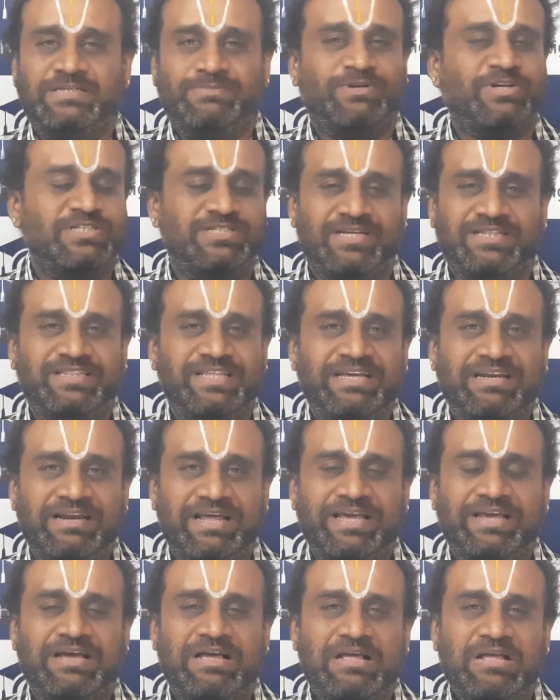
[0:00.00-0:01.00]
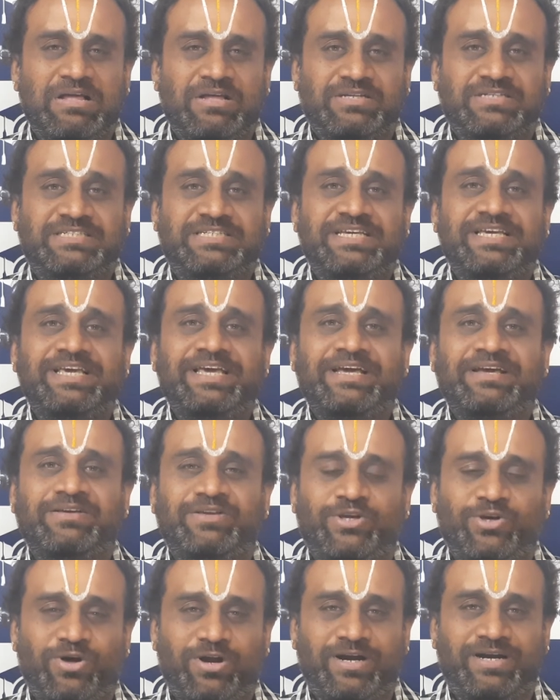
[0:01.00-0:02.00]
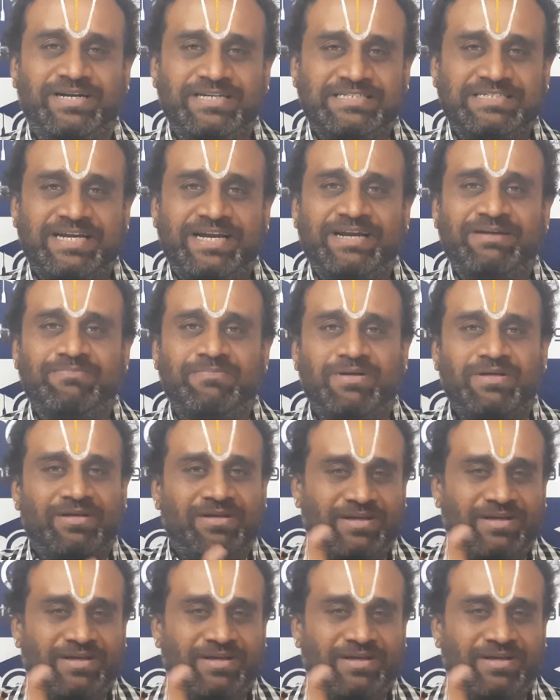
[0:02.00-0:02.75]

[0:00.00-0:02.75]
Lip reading: because nothing like seeing your design